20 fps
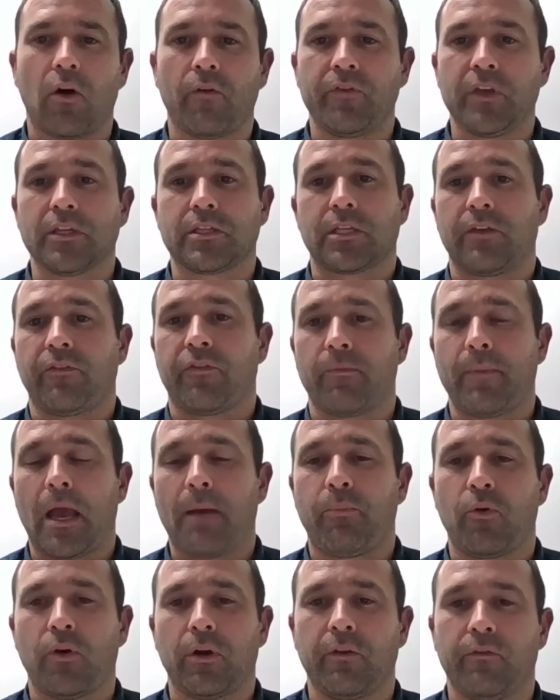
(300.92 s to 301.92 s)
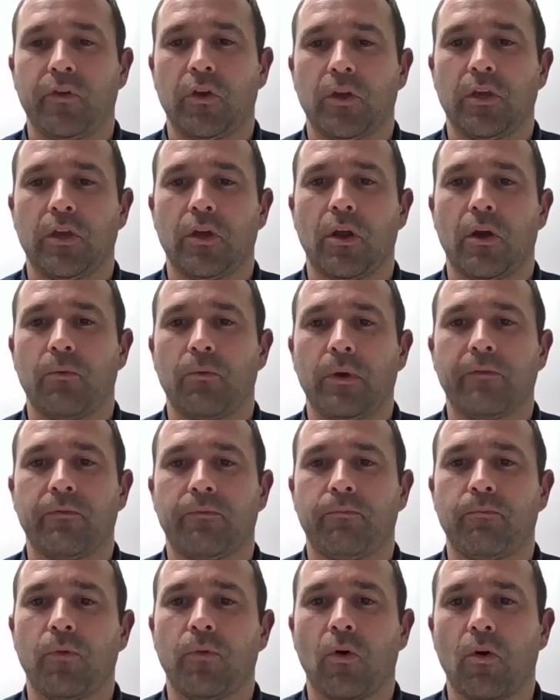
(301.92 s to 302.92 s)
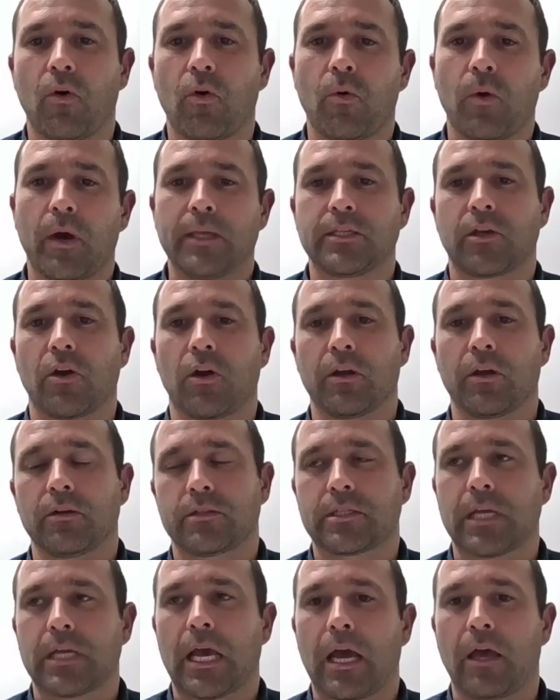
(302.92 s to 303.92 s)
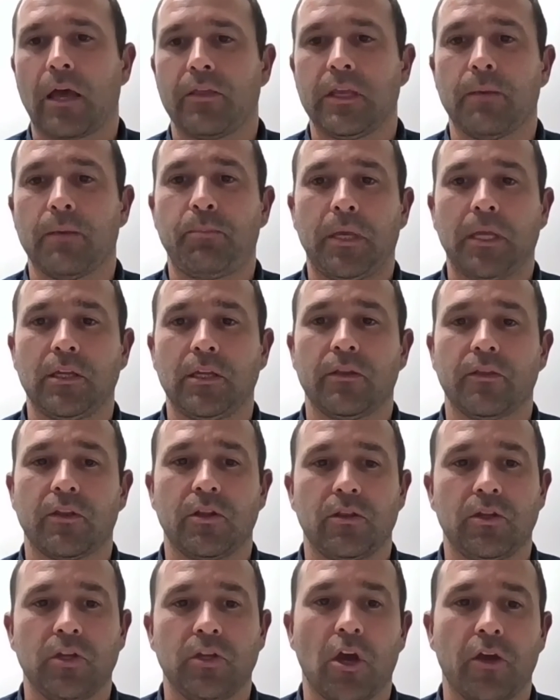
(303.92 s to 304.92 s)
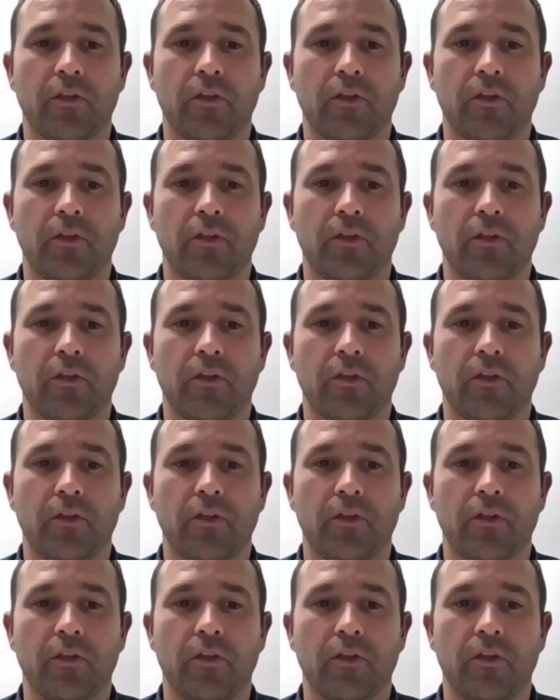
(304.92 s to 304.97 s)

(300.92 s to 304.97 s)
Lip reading: obviously, from our point of view, we've always got the opinion that